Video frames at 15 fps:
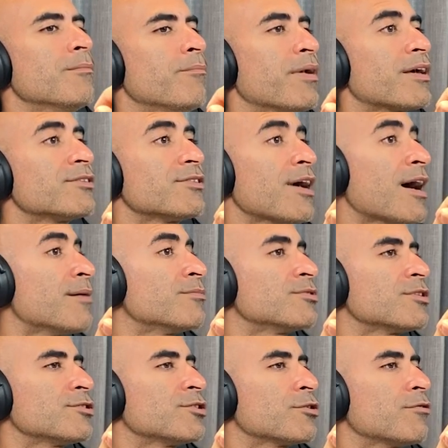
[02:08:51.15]
because I'm
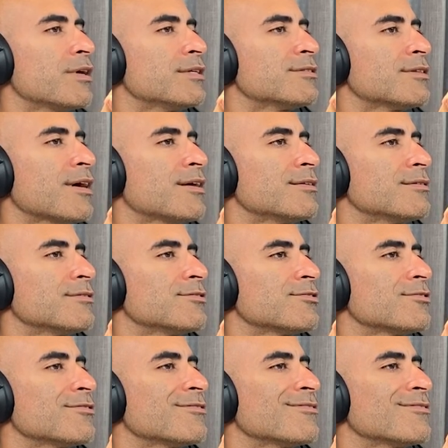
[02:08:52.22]
such a great scientist.